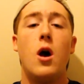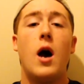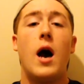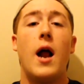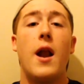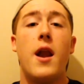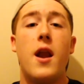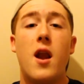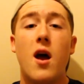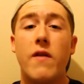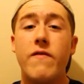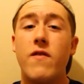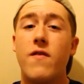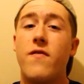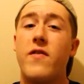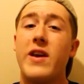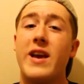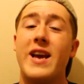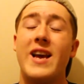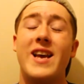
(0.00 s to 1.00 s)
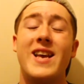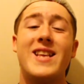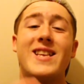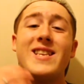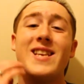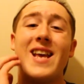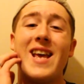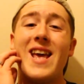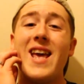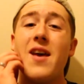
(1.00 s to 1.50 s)
Another thing
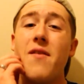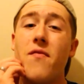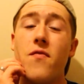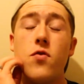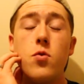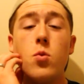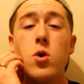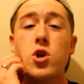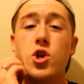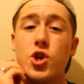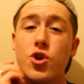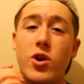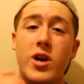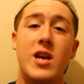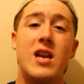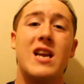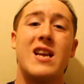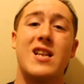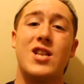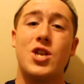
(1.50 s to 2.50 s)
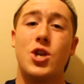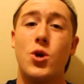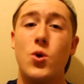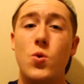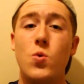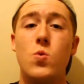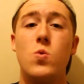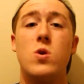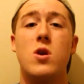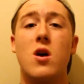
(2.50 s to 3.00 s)
is, if you are training
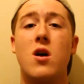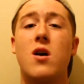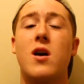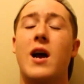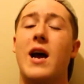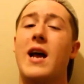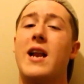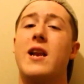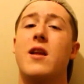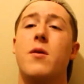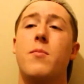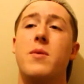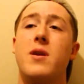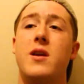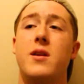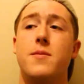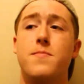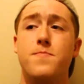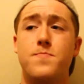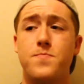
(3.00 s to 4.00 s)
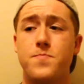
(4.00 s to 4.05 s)
too young, and I mean